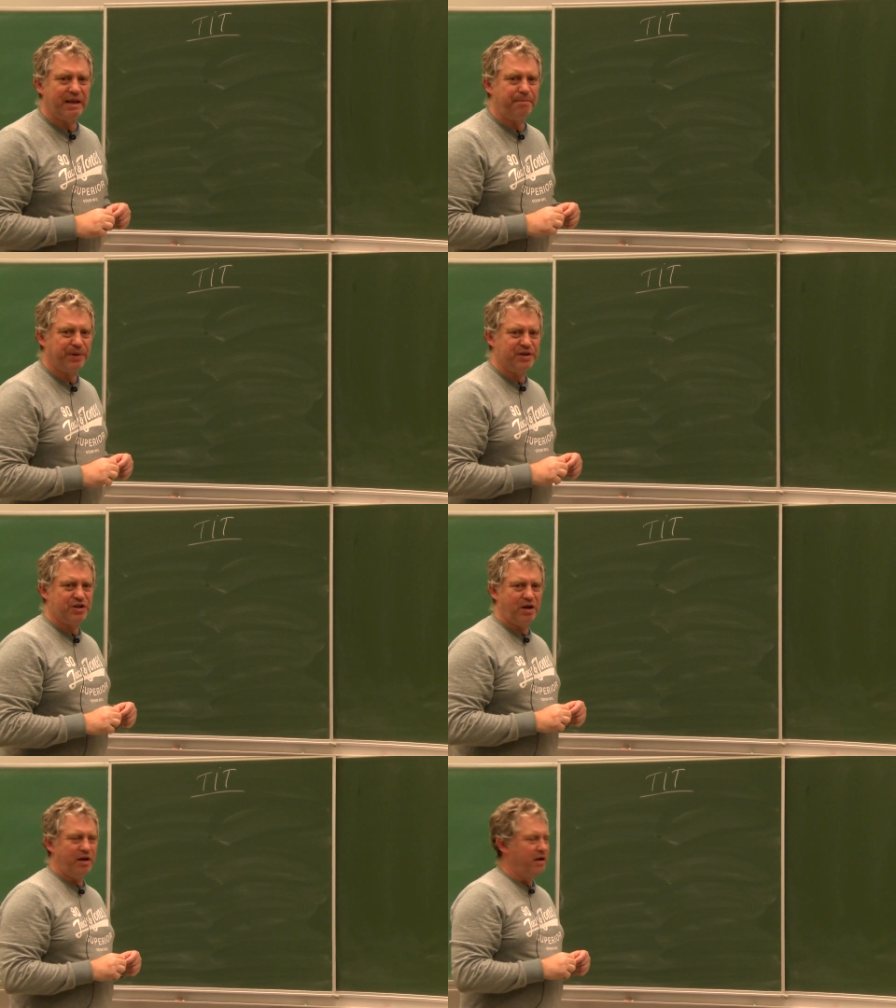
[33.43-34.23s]

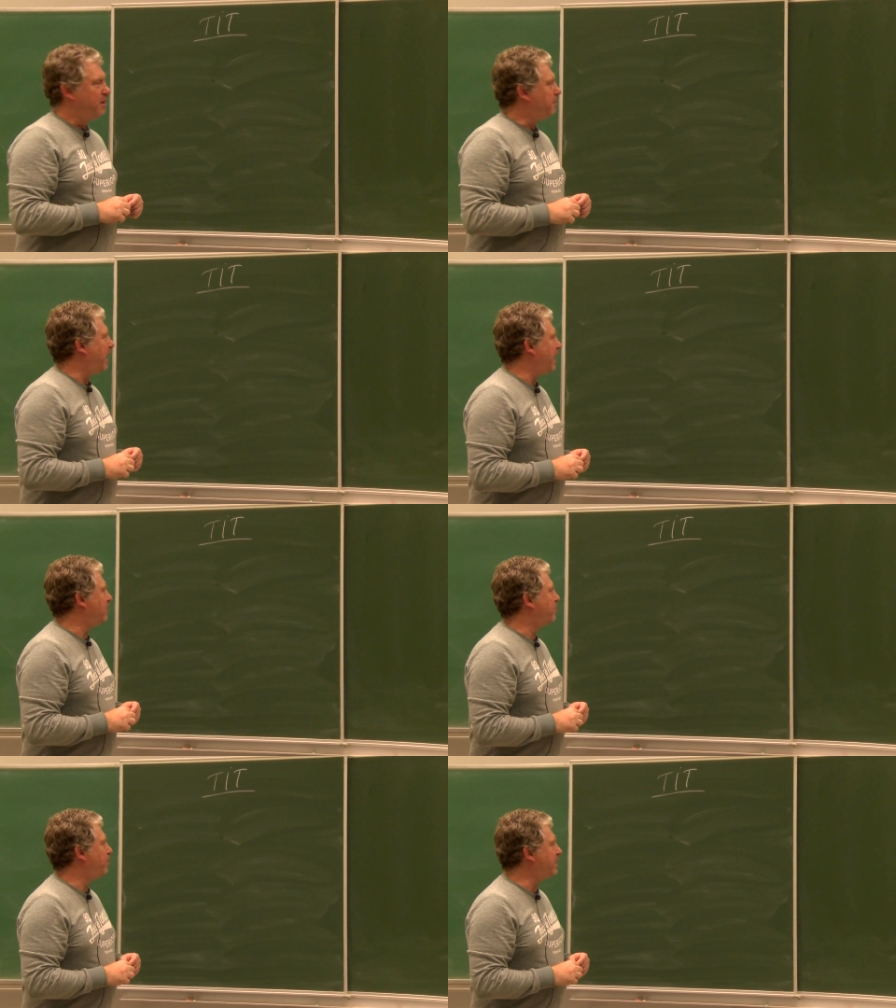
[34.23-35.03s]
temperature by
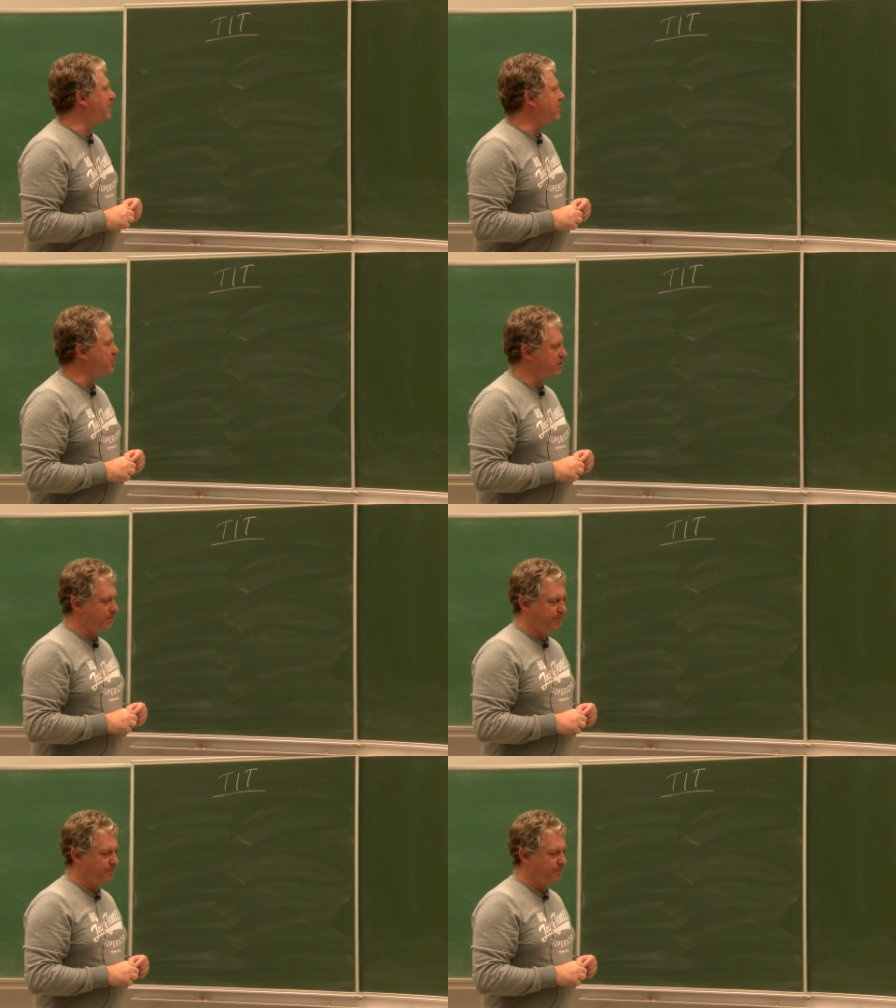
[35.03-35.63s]
the British.